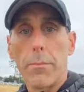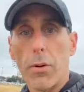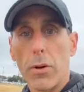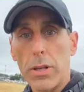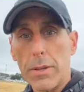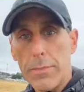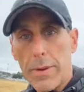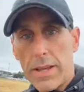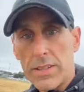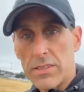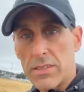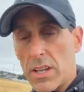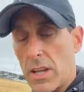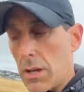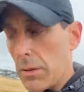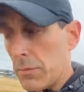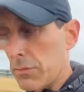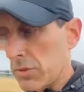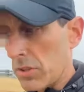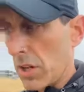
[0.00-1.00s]
body mass
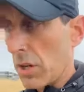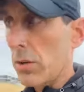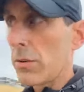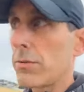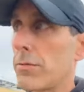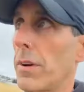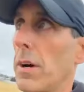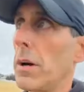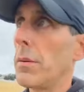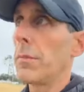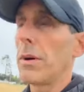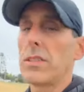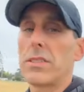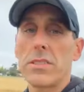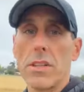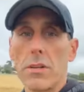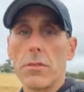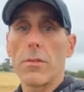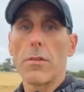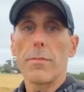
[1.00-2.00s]
comes over, my
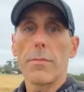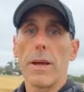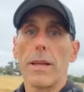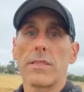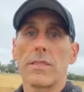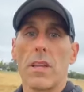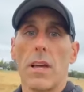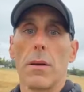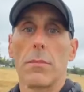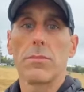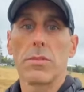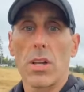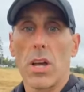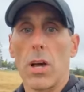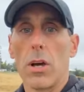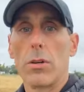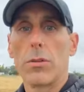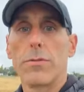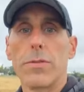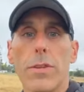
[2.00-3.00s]
center of mass comes
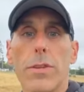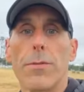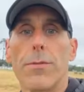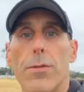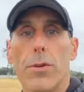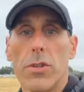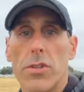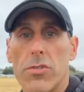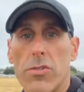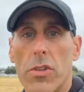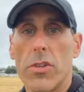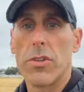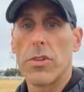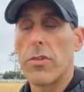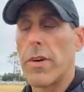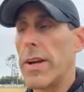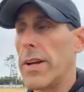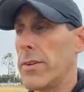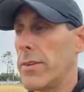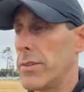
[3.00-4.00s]
over the foot that's on
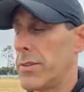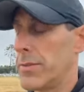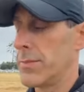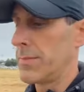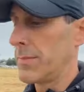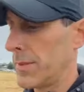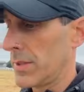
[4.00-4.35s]
the ground.